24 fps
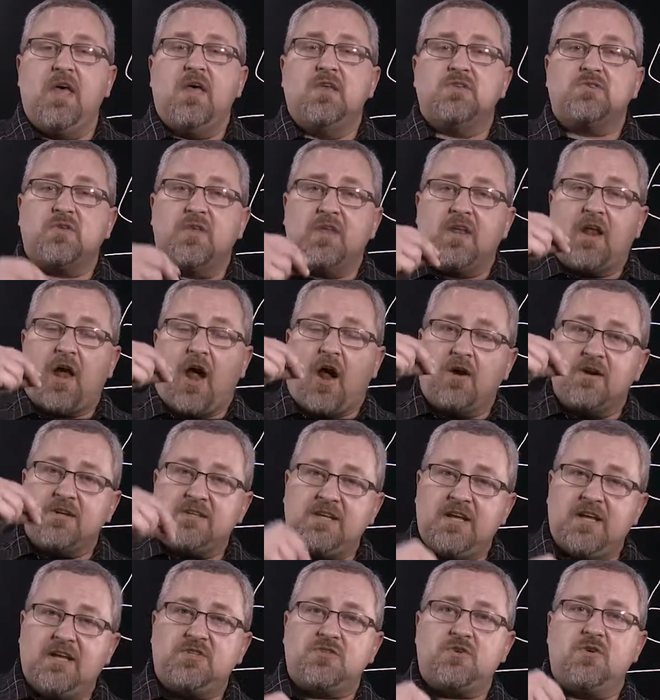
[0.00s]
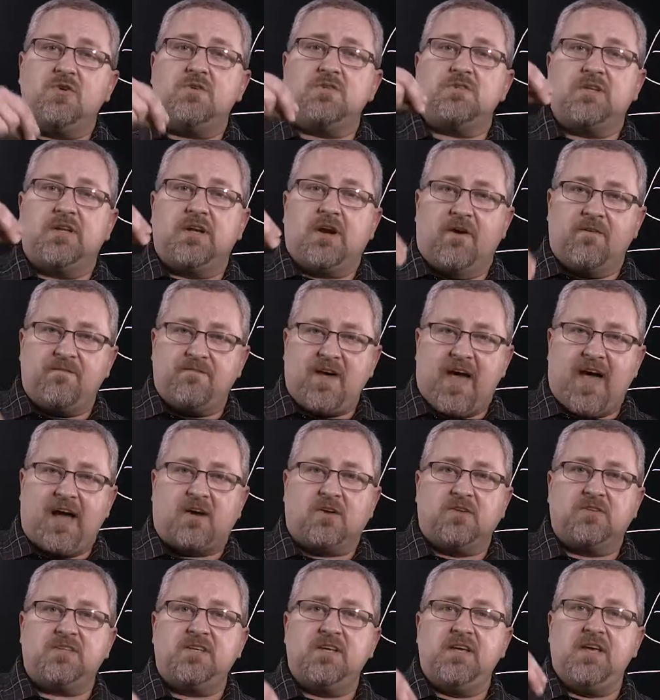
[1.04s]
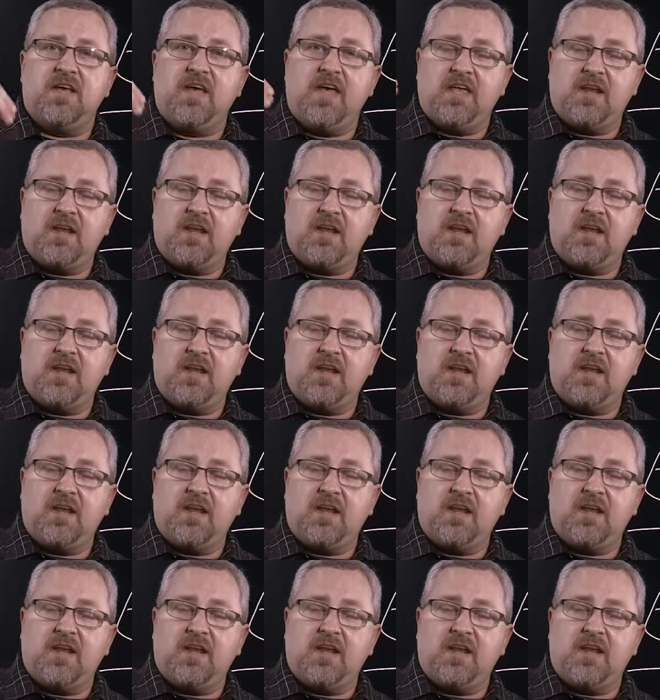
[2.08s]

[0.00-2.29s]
so that our teachers and our faculty